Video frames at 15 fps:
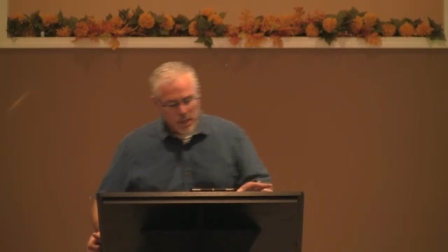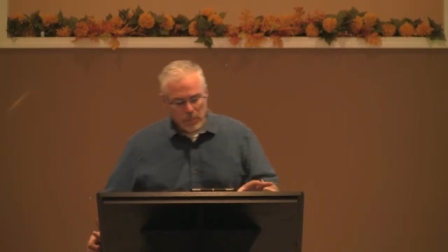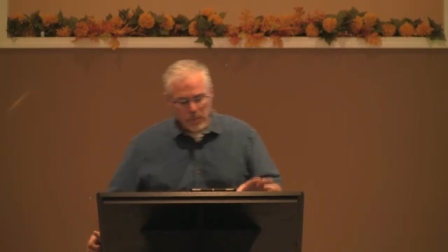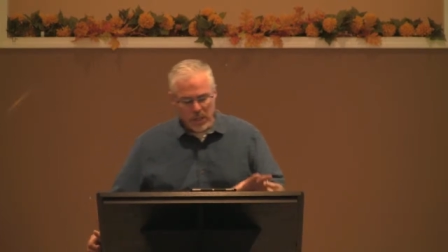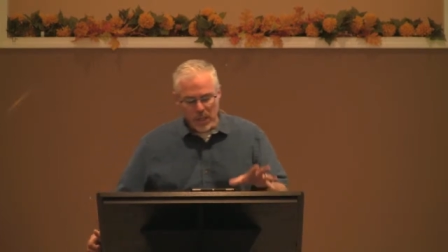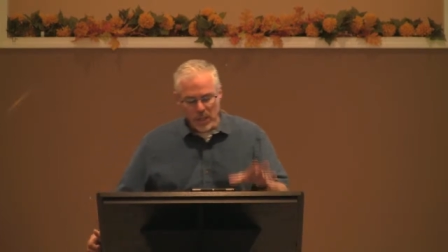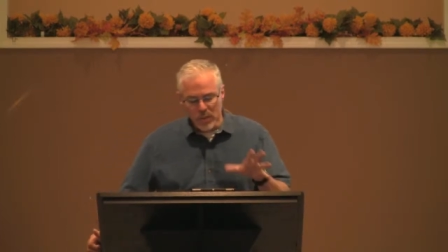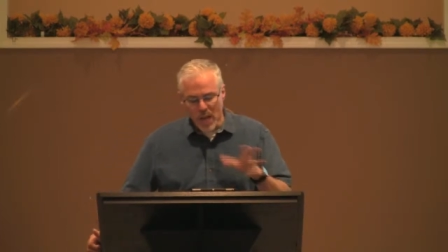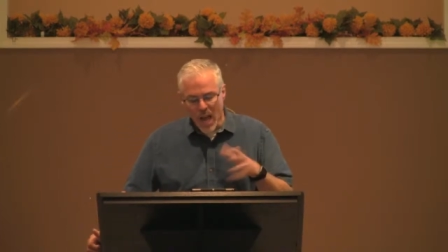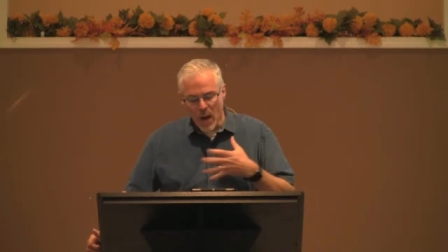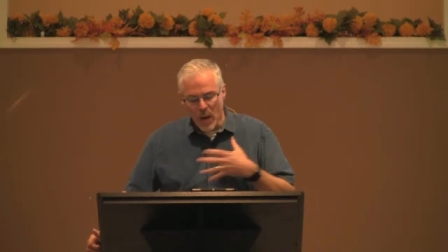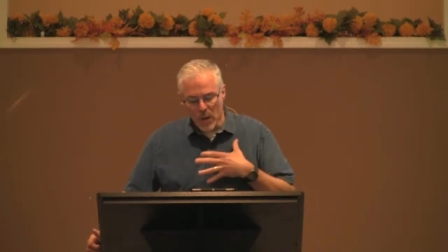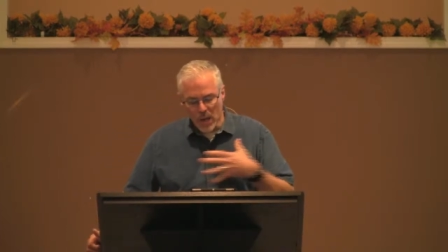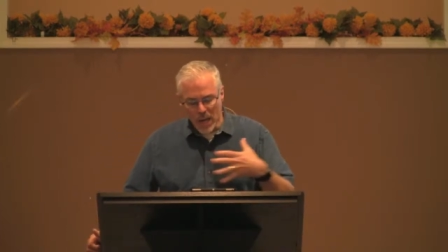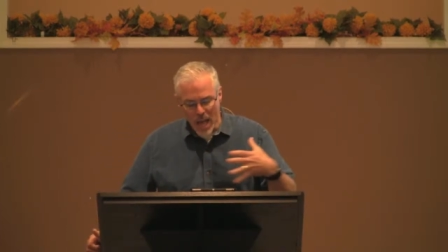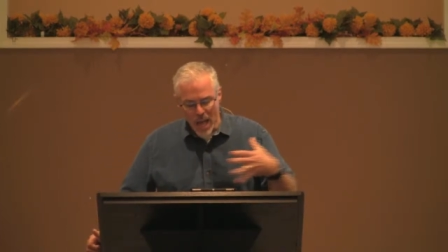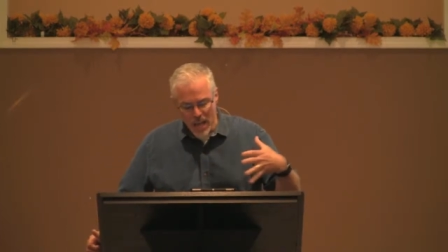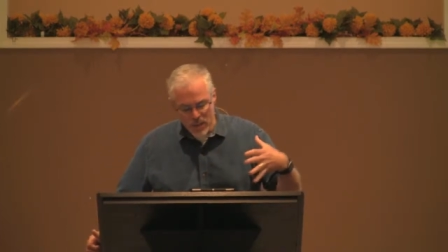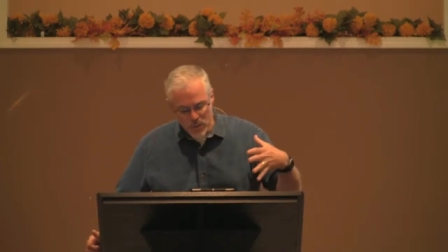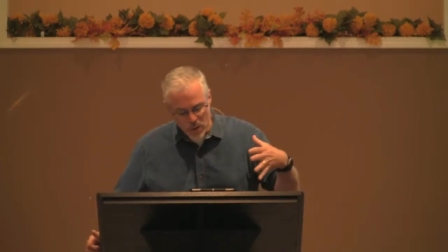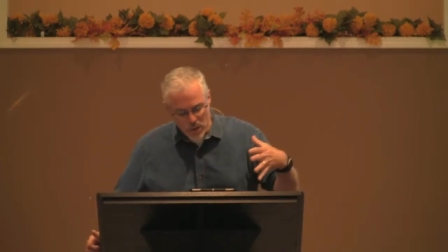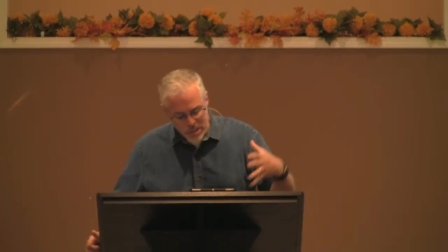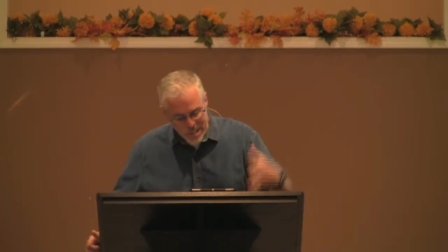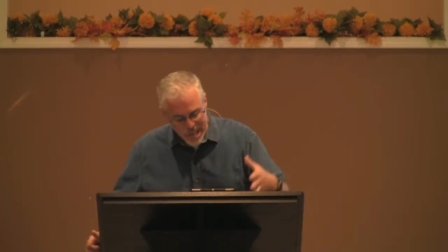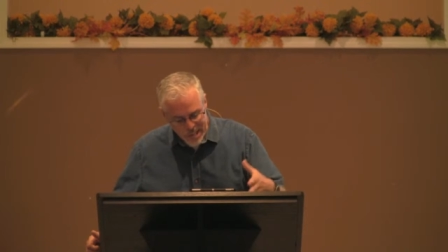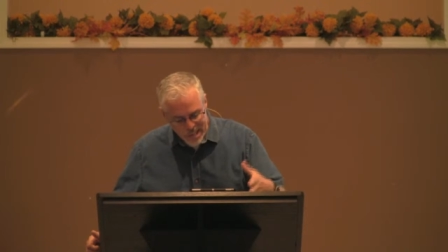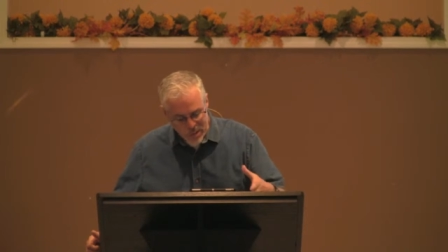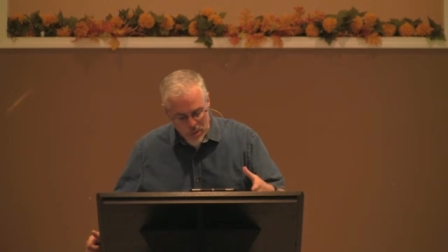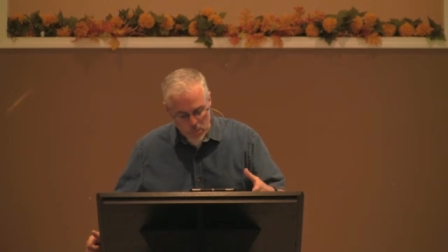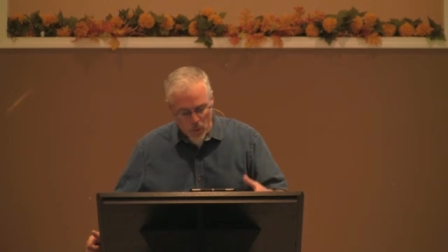because our lives are
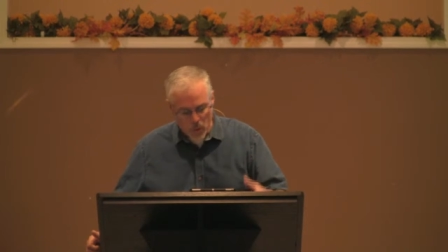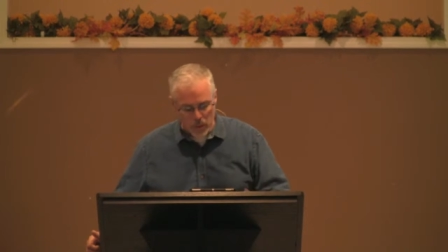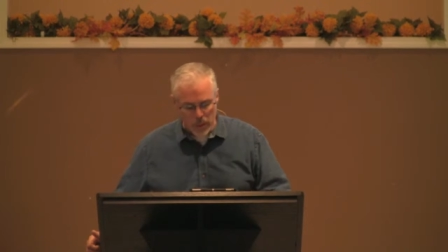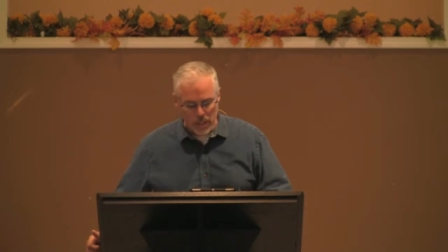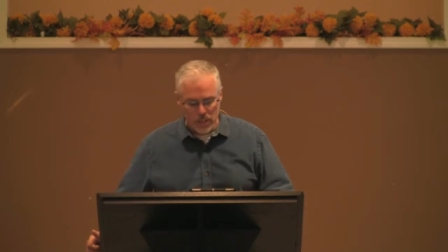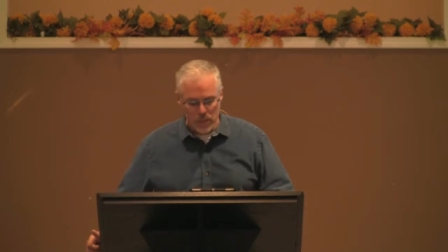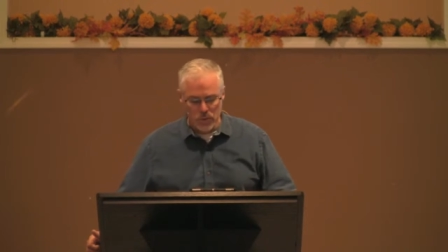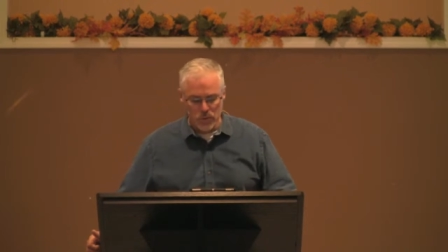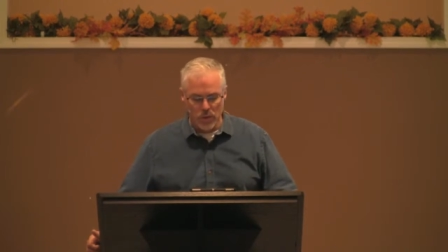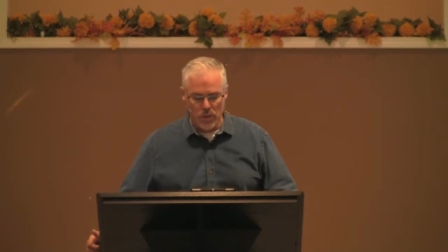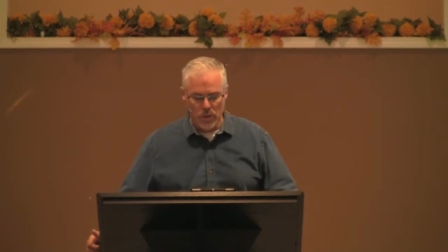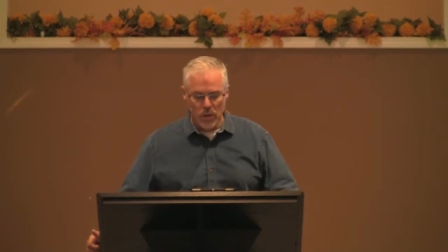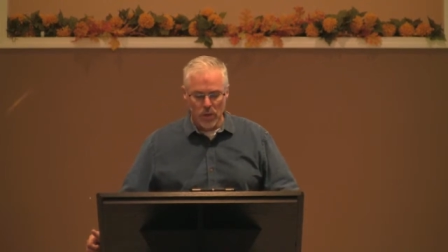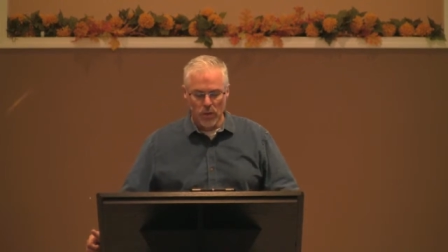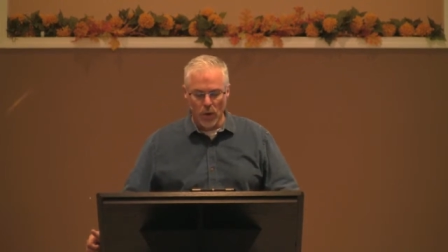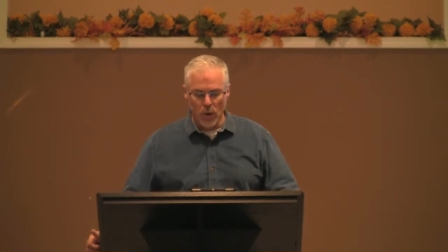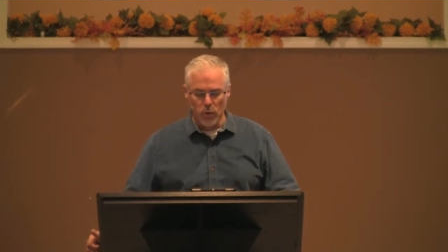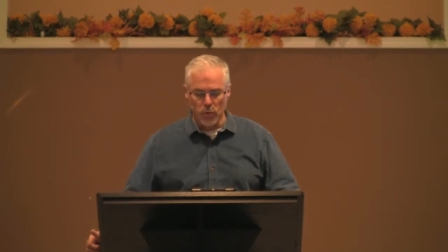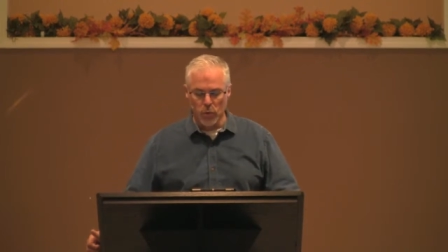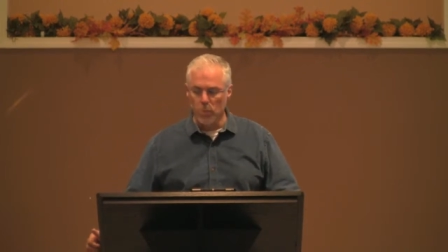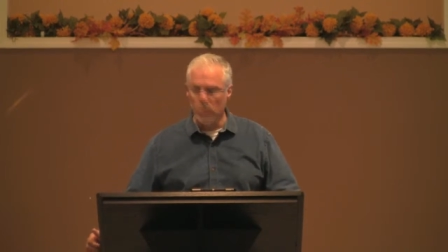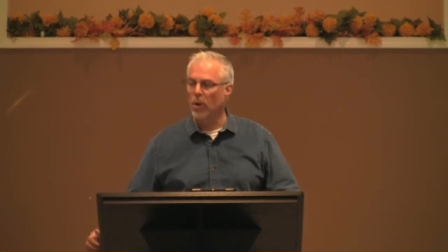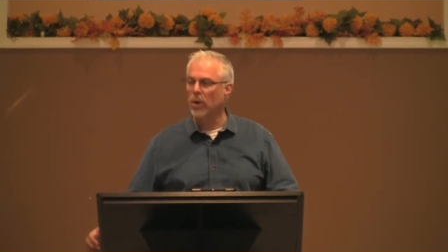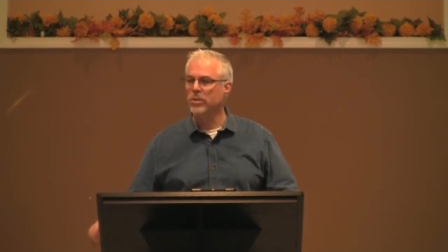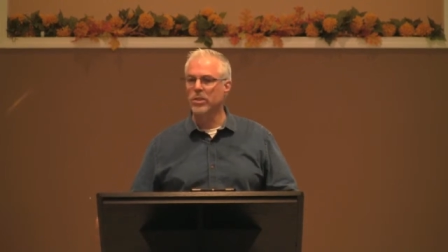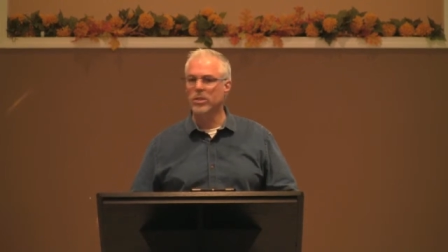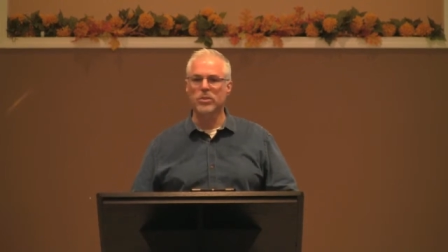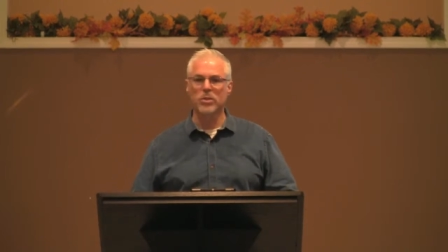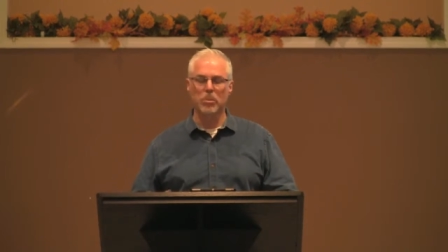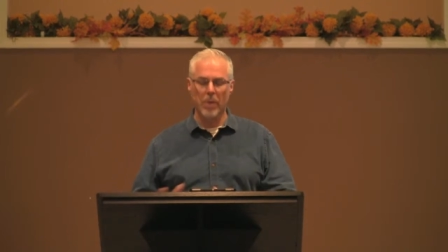testimonies, those who
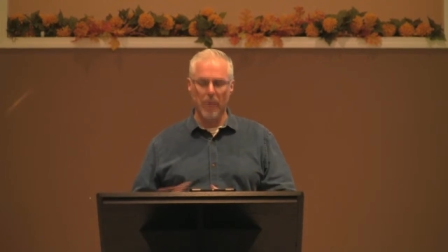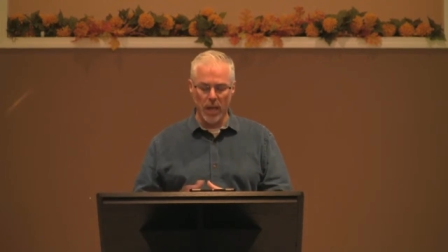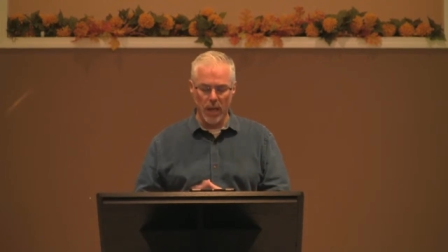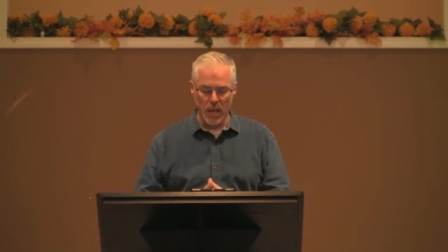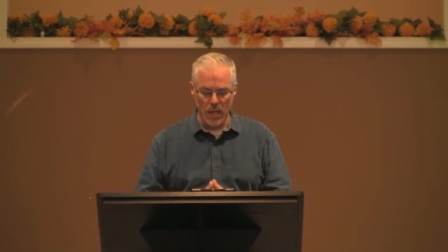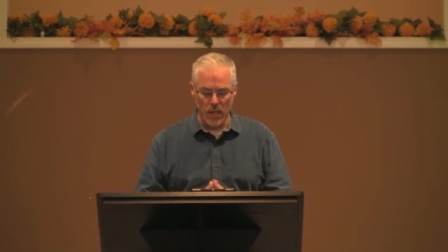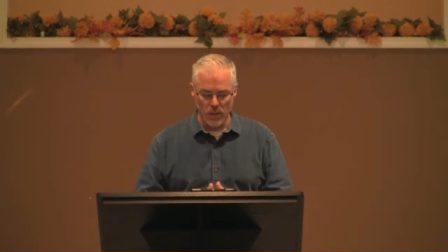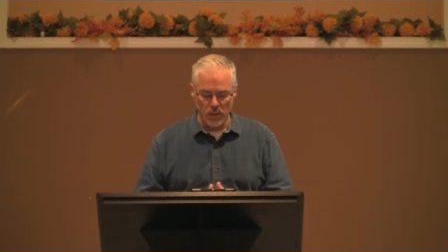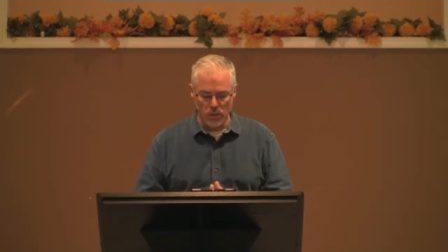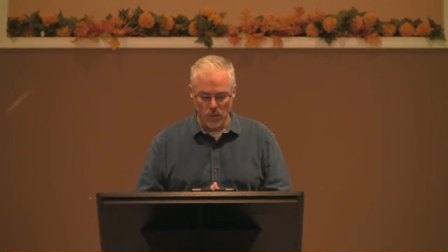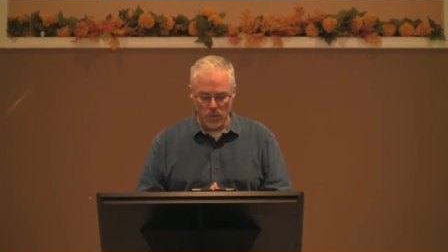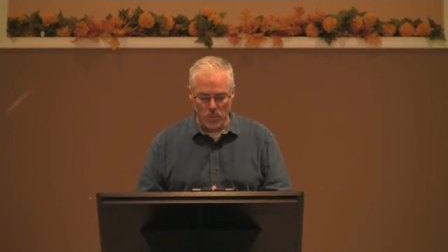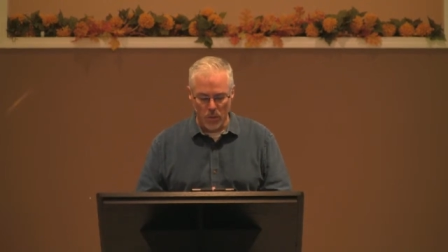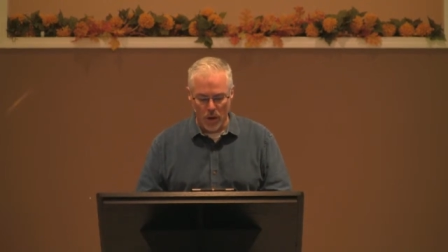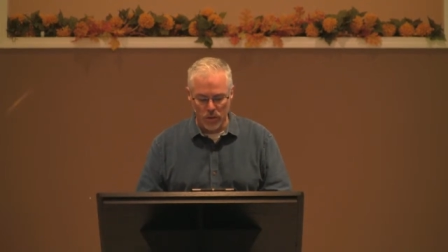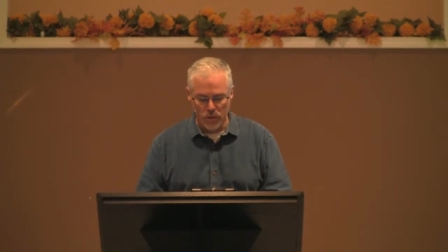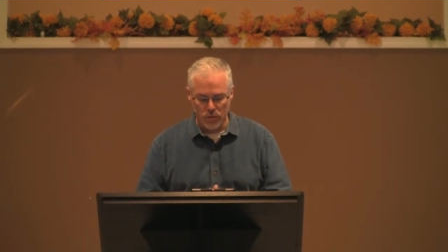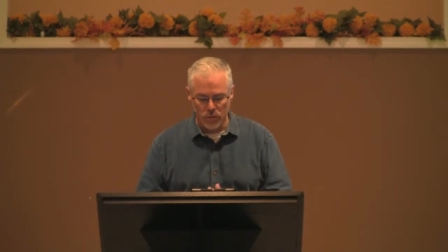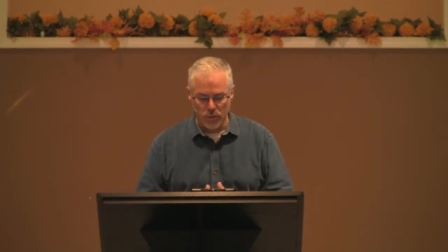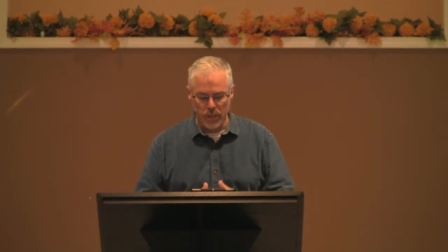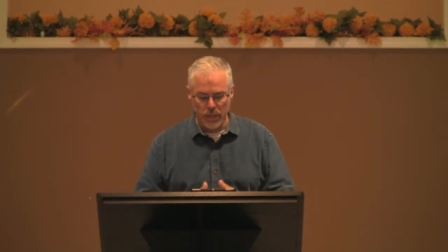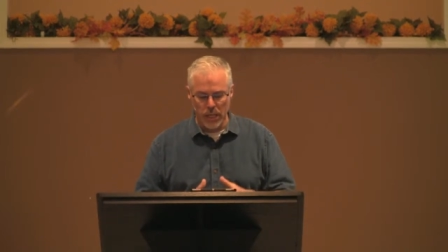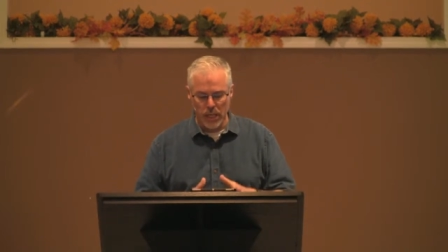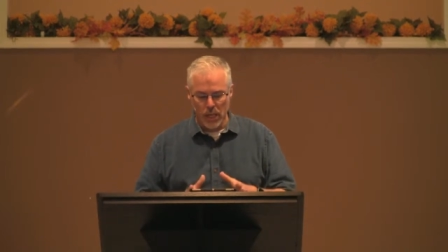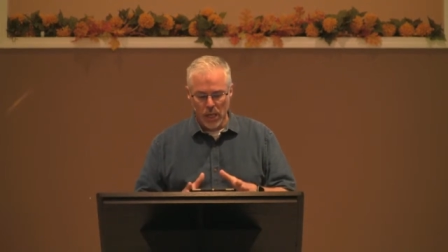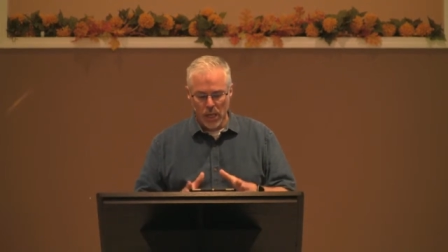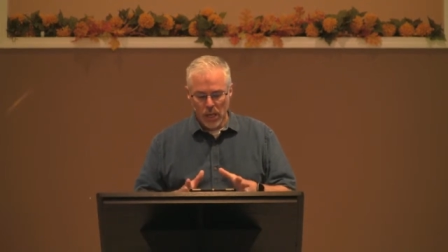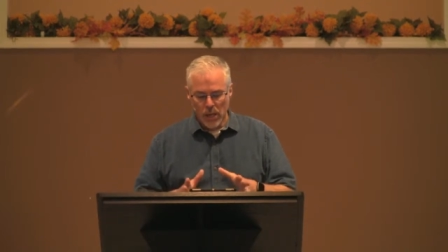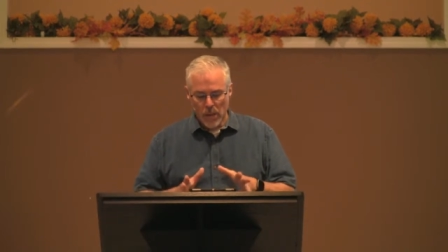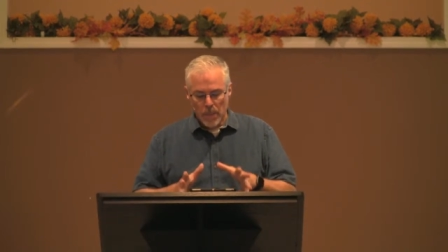participate in the debauchery
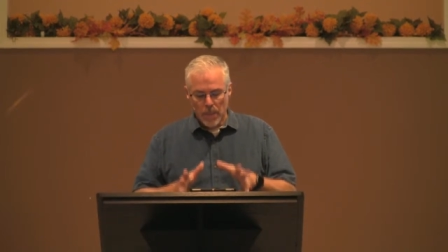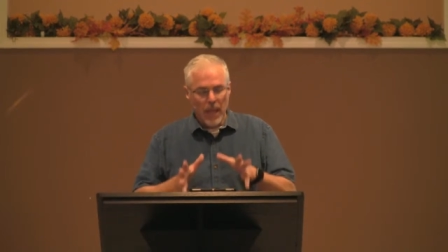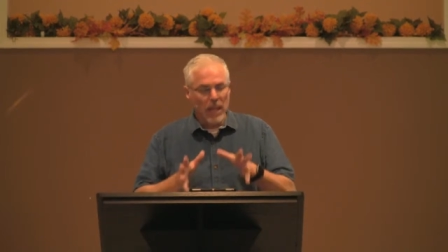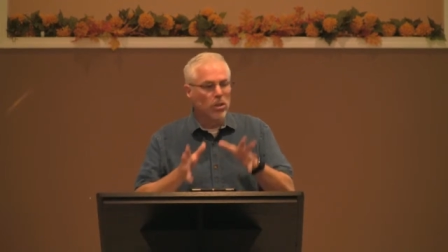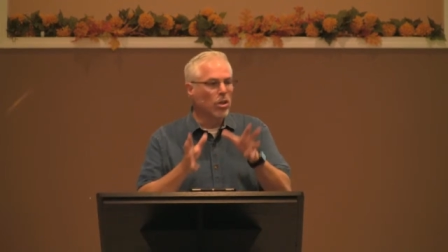they